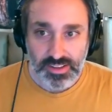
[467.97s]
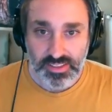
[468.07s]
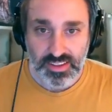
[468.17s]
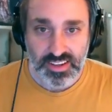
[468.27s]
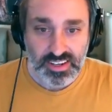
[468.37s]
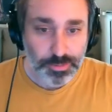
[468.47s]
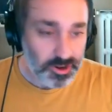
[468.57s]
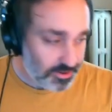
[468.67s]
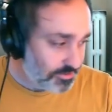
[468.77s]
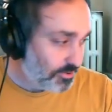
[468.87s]
the
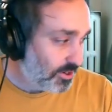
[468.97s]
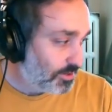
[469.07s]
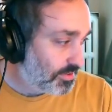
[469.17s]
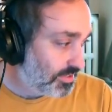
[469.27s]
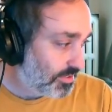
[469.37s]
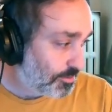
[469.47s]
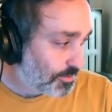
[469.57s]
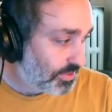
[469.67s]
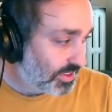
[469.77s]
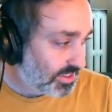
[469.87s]
Napari viewer. So
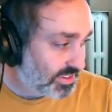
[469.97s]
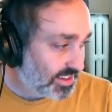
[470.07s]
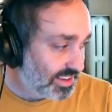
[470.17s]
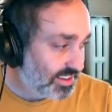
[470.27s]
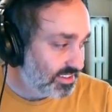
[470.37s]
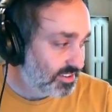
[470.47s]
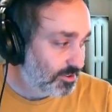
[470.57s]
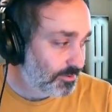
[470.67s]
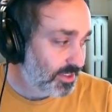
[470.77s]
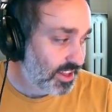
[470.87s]
let's get
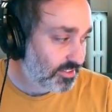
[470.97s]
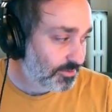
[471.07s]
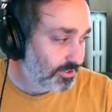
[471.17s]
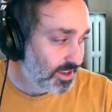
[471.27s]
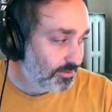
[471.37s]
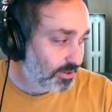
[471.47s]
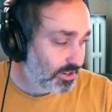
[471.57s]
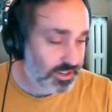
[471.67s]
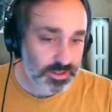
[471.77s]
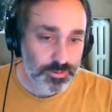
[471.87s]
started with that. So for that, we're
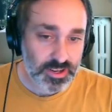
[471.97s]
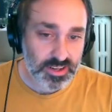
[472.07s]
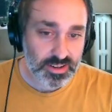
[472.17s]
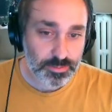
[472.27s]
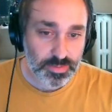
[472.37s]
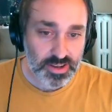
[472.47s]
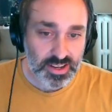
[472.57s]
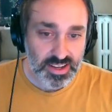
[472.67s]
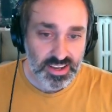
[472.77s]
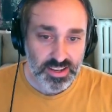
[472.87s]
going to want
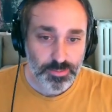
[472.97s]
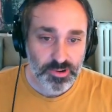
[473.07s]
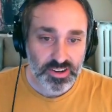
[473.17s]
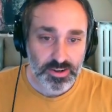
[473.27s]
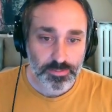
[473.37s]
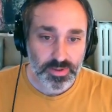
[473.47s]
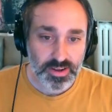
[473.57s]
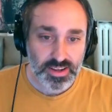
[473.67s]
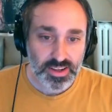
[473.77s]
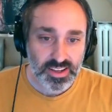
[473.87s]
numpy, import
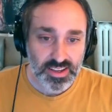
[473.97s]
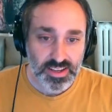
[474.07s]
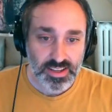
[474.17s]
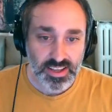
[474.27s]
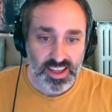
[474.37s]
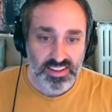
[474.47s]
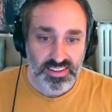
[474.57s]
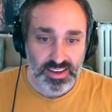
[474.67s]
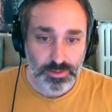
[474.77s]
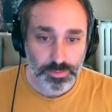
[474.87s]
numpy as
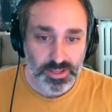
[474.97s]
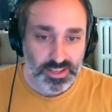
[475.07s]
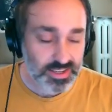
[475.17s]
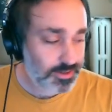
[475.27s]
np.